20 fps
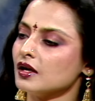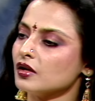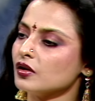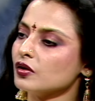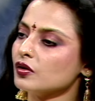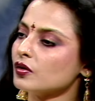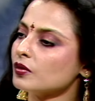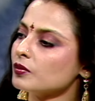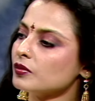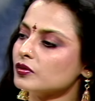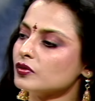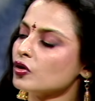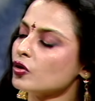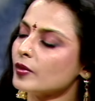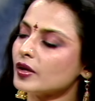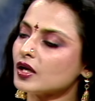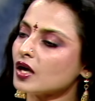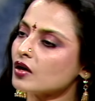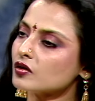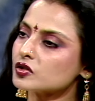you know, no
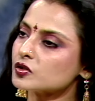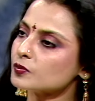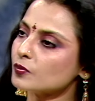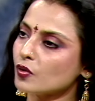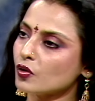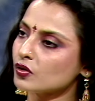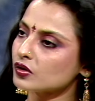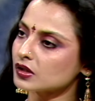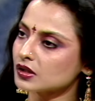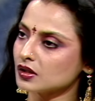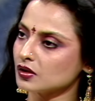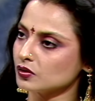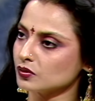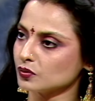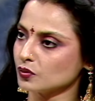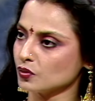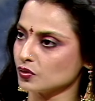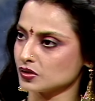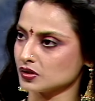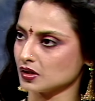matter how small the
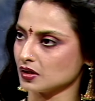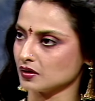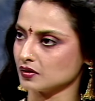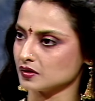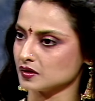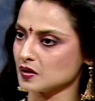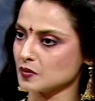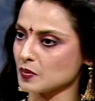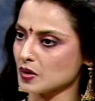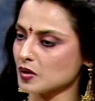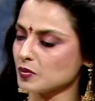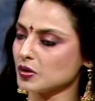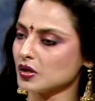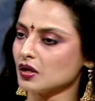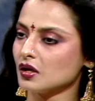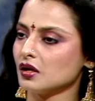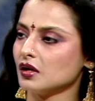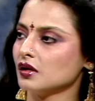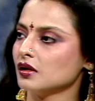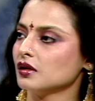co-star is, he may be
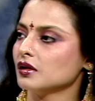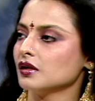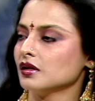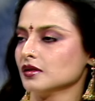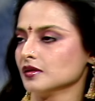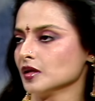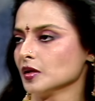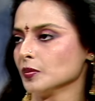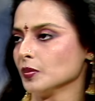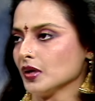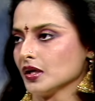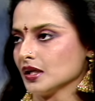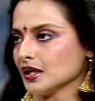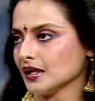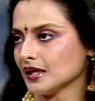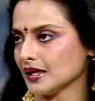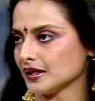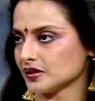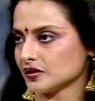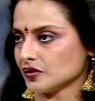a
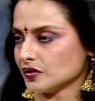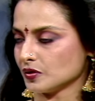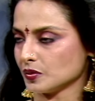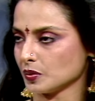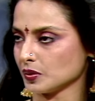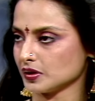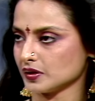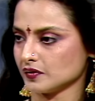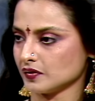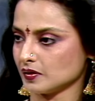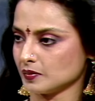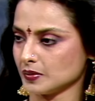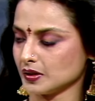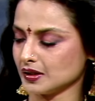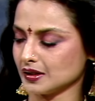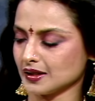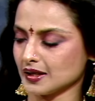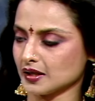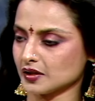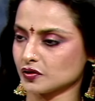budding actor or whatever,
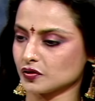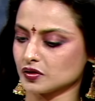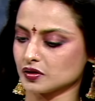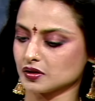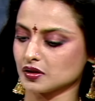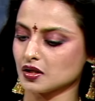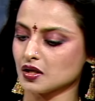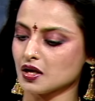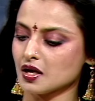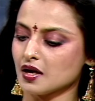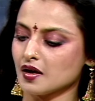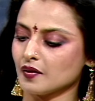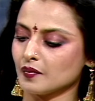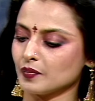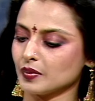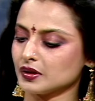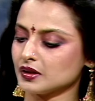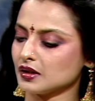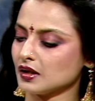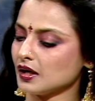budding actress,
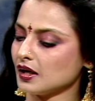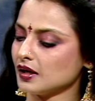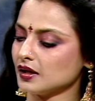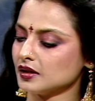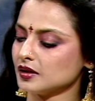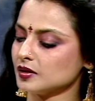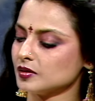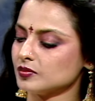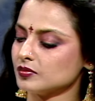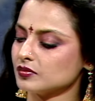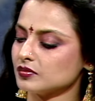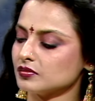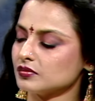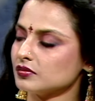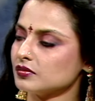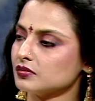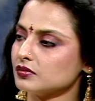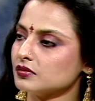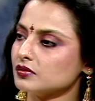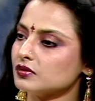but I
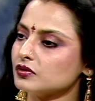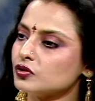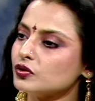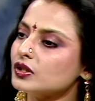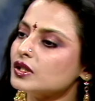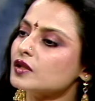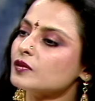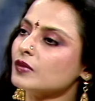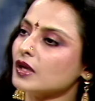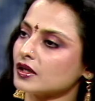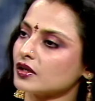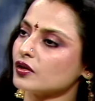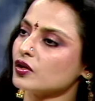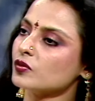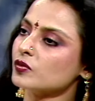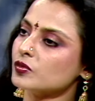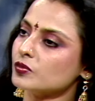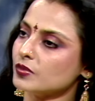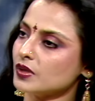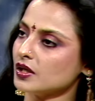treat him like a
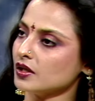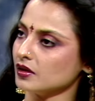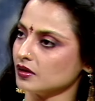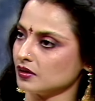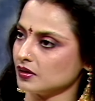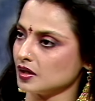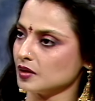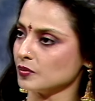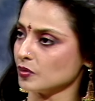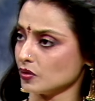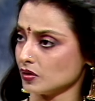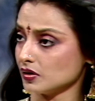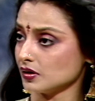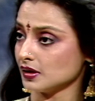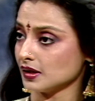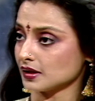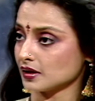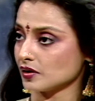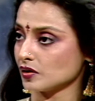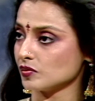human being, him or her
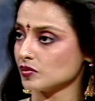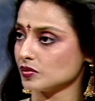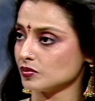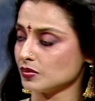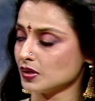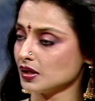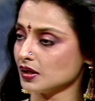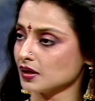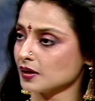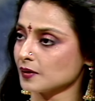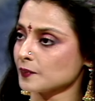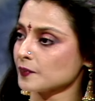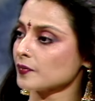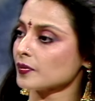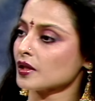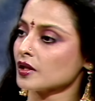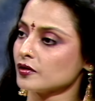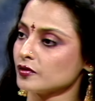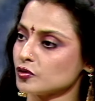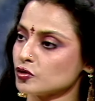like a human being.
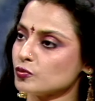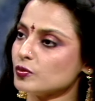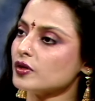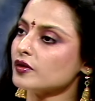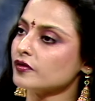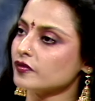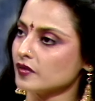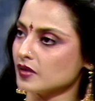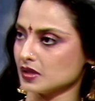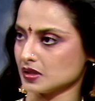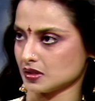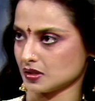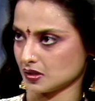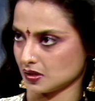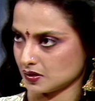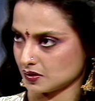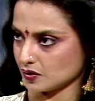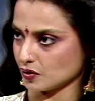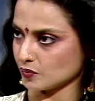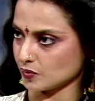To me first,
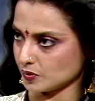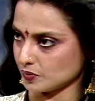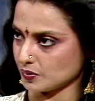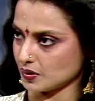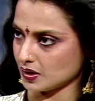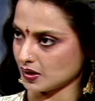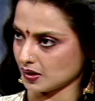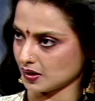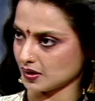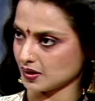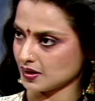he's a human being.